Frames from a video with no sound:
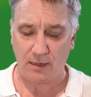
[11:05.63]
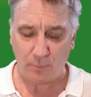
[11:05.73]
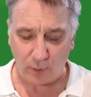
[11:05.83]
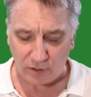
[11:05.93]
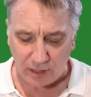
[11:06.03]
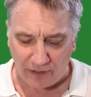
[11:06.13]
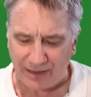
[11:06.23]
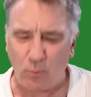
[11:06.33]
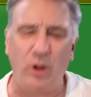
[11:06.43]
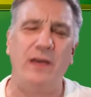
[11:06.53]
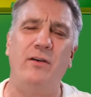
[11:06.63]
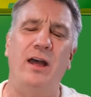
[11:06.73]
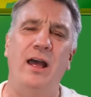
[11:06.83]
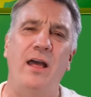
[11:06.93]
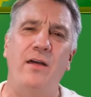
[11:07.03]
But I think
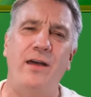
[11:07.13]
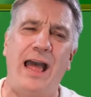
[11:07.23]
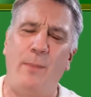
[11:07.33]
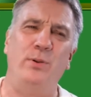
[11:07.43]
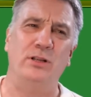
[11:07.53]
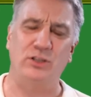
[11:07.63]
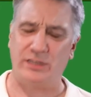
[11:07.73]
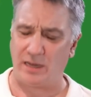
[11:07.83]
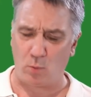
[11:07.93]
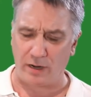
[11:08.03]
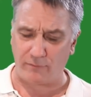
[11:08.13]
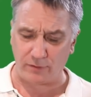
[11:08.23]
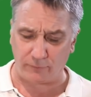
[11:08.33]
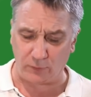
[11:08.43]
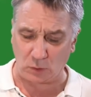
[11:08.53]
whatever happens here, whatever
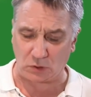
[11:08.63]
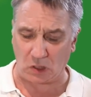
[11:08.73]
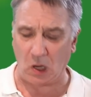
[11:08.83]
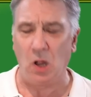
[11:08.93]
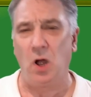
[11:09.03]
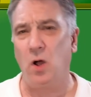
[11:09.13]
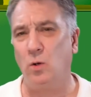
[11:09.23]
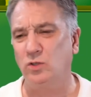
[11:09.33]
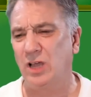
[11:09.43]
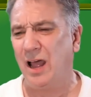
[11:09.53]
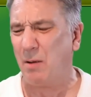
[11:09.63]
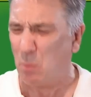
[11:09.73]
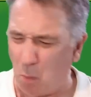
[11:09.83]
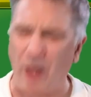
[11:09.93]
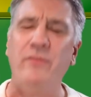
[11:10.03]
the future holds, I
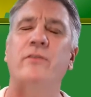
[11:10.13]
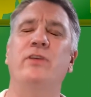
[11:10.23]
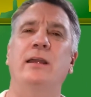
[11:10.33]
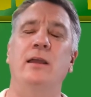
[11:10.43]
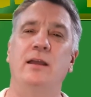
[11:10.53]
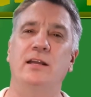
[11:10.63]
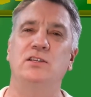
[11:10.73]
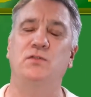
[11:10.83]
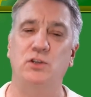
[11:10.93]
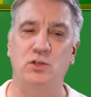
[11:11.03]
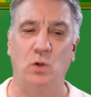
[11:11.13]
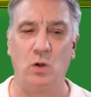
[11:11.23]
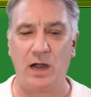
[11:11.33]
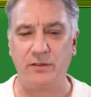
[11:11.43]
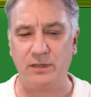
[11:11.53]
mean, one thing is for
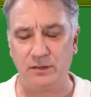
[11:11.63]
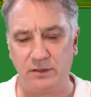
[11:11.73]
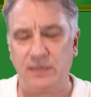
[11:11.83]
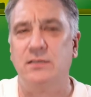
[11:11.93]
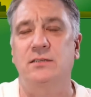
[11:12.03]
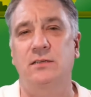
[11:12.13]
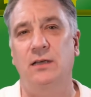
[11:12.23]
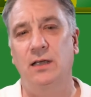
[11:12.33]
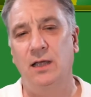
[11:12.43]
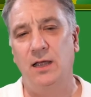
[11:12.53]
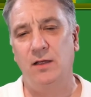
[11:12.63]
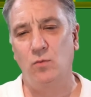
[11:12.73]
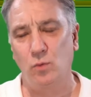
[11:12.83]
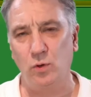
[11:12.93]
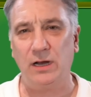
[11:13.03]
sure. I think this
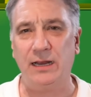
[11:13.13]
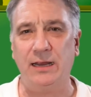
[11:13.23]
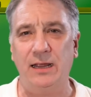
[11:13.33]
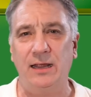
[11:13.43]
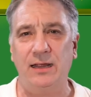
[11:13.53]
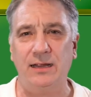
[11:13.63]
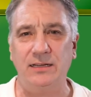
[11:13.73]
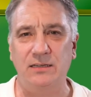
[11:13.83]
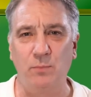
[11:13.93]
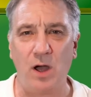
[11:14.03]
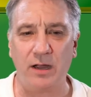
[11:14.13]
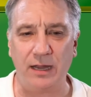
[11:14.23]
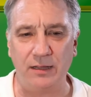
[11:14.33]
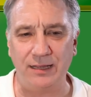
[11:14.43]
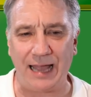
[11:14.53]
really is
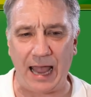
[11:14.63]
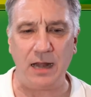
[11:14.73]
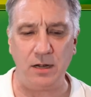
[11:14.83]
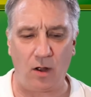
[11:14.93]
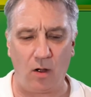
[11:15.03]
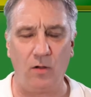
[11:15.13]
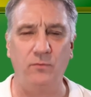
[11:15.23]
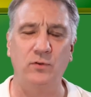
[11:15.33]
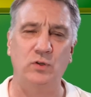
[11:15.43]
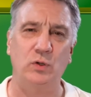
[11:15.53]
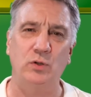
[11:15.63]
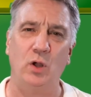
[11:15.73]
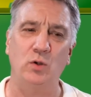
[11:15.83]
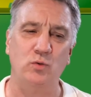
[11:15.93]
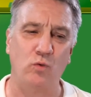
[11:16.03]
marking the end of
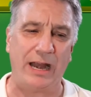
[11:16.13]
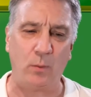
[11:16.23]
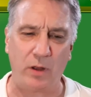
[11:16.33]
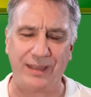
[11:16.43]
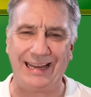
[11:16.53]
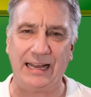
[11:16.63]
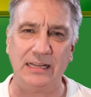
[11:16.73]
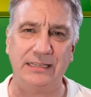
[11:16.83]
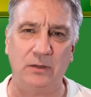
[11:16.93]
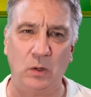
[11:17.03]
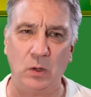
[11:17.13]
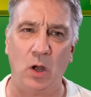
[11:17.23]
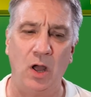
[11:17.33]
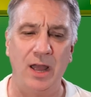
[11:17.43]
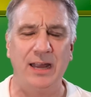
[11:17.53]
Trudeau's reign, whether he gets in or
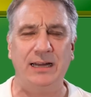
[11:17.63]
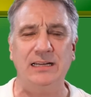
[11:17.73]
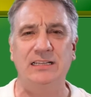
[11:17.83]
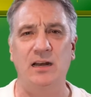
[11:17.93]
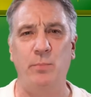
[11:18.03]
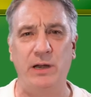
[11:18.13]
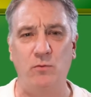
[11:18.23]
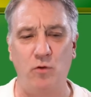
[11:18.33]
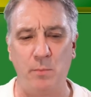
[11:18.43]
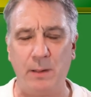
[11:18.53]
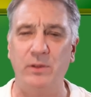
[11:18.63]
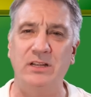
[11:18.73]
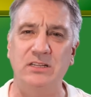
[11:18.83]
not. He's going to be remembered.